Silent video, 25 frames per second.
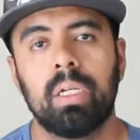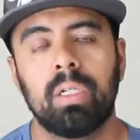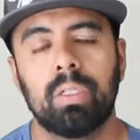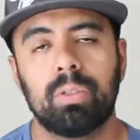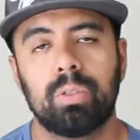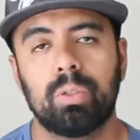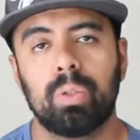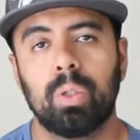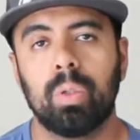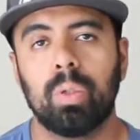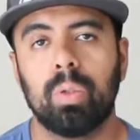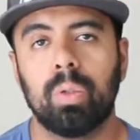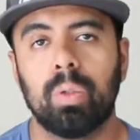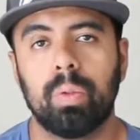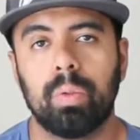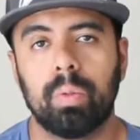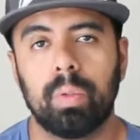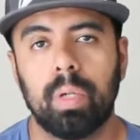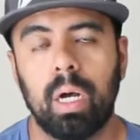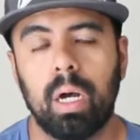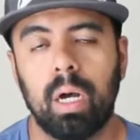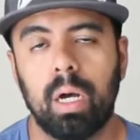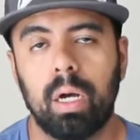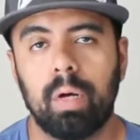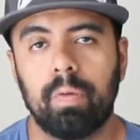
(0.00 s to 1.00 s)
So
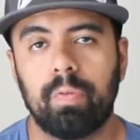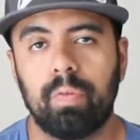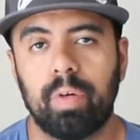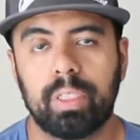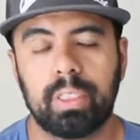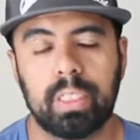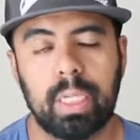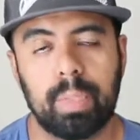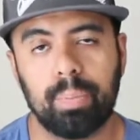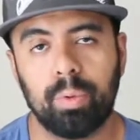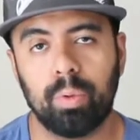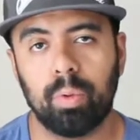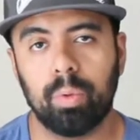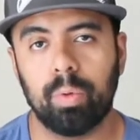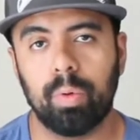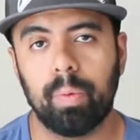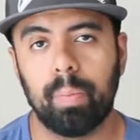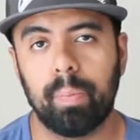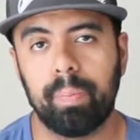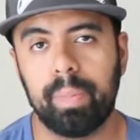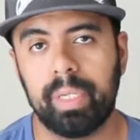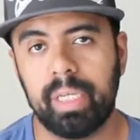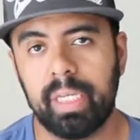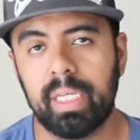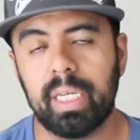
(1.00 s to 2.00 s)
for example,
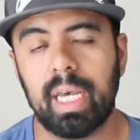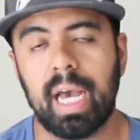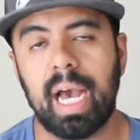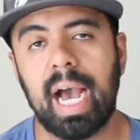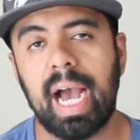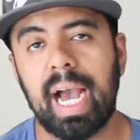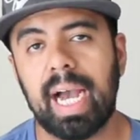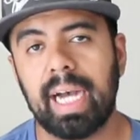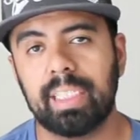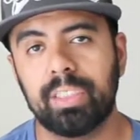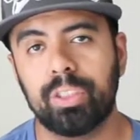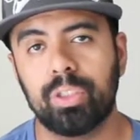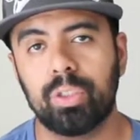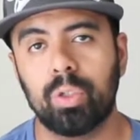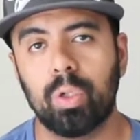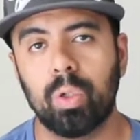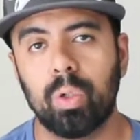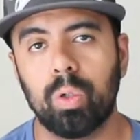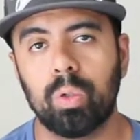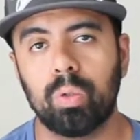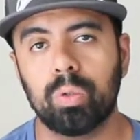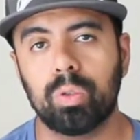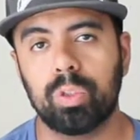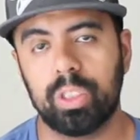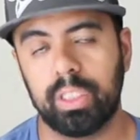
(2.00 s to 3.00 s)
I had to
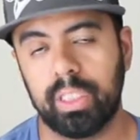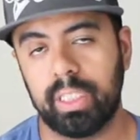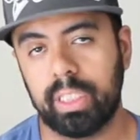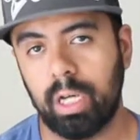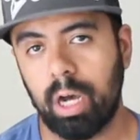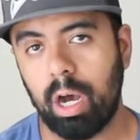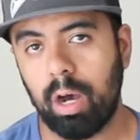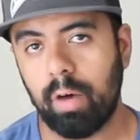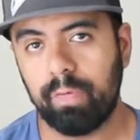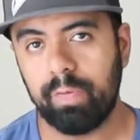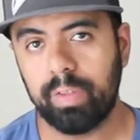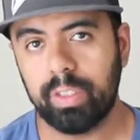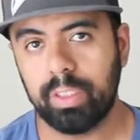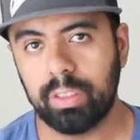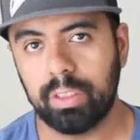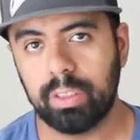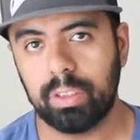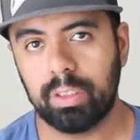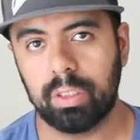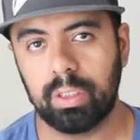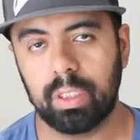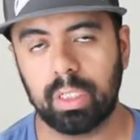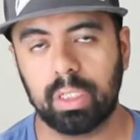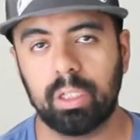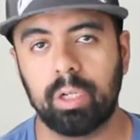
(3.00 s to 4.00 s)
go to the
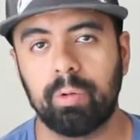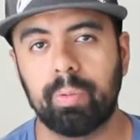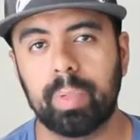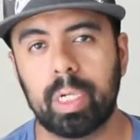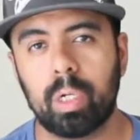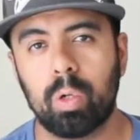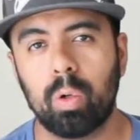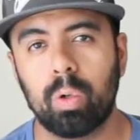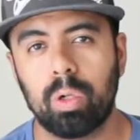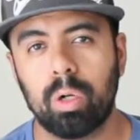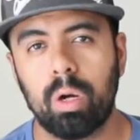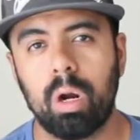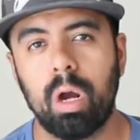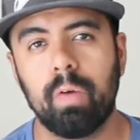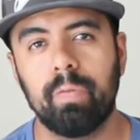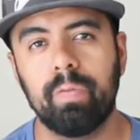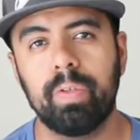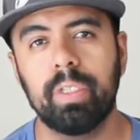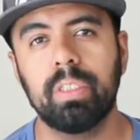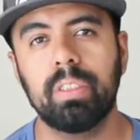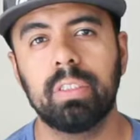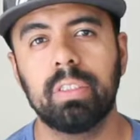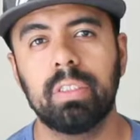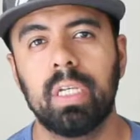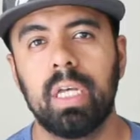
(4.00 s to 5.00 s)
office, to the clerk recorder
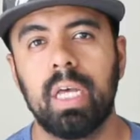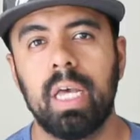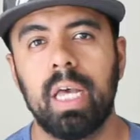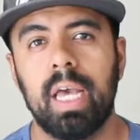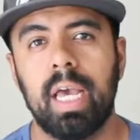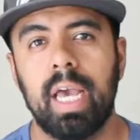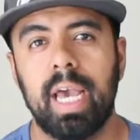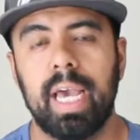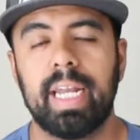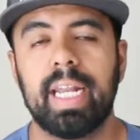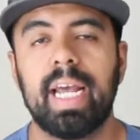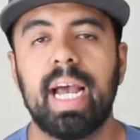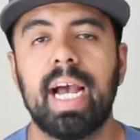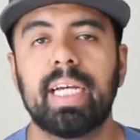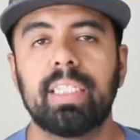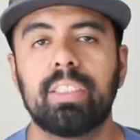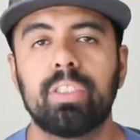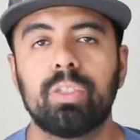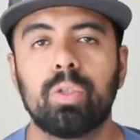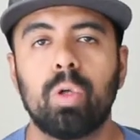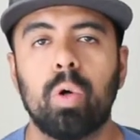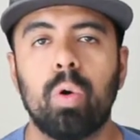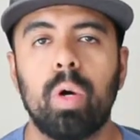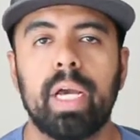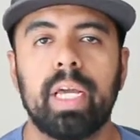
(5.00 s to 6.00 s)
office, and I had
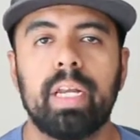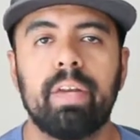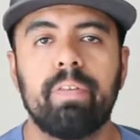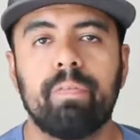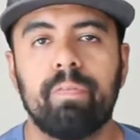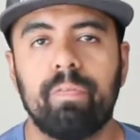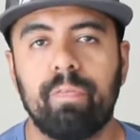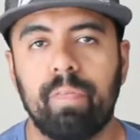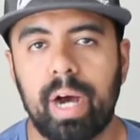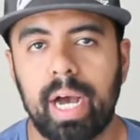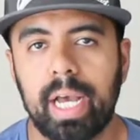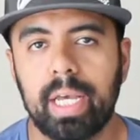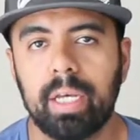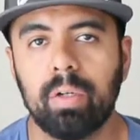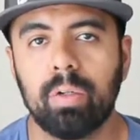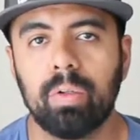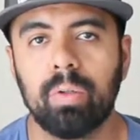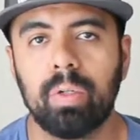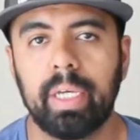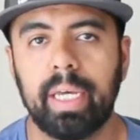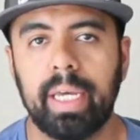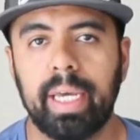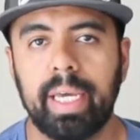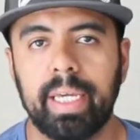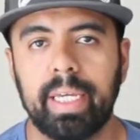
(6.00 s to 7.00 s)
to go ahead and
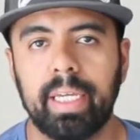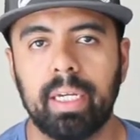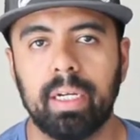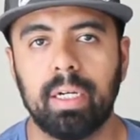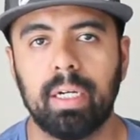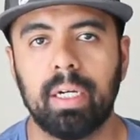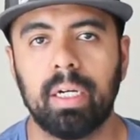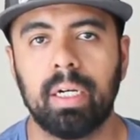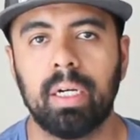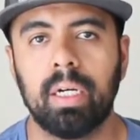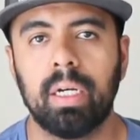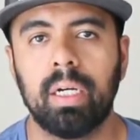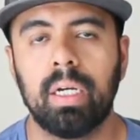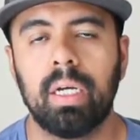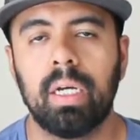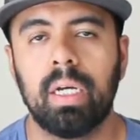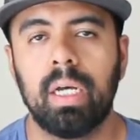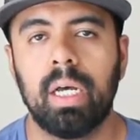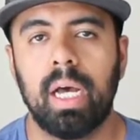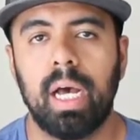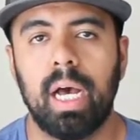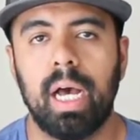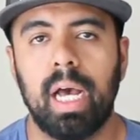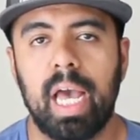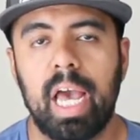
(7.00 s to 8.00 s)
file a
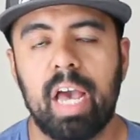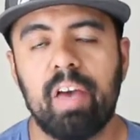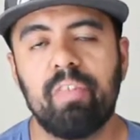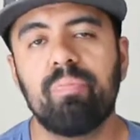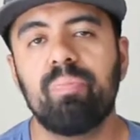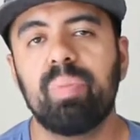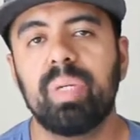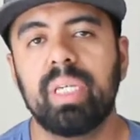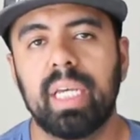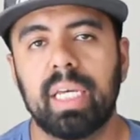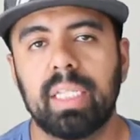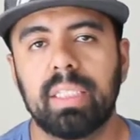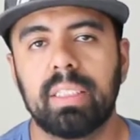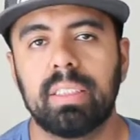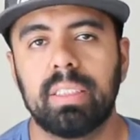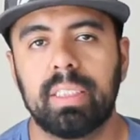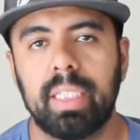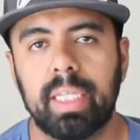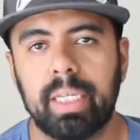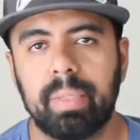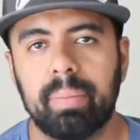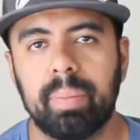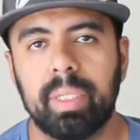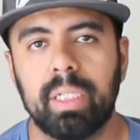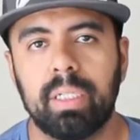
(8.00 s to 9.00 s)
FBN
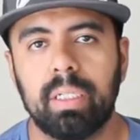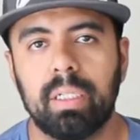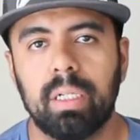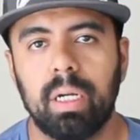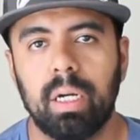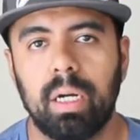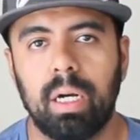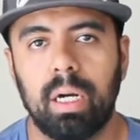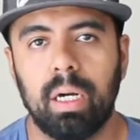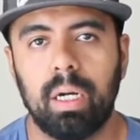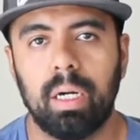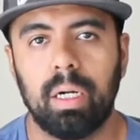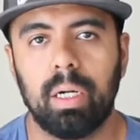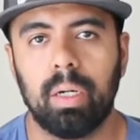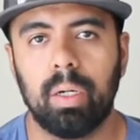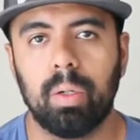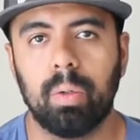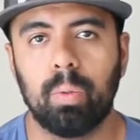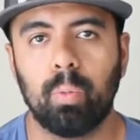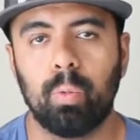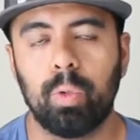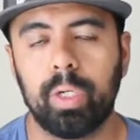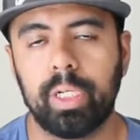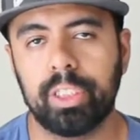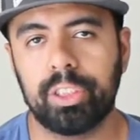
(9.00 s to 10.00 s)
statement,
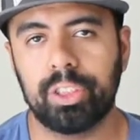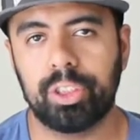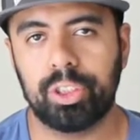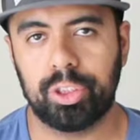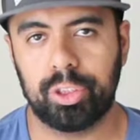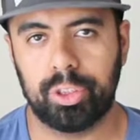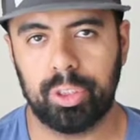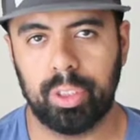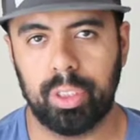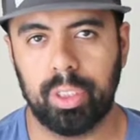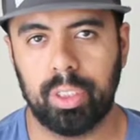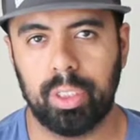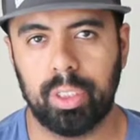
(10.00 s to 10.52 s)
which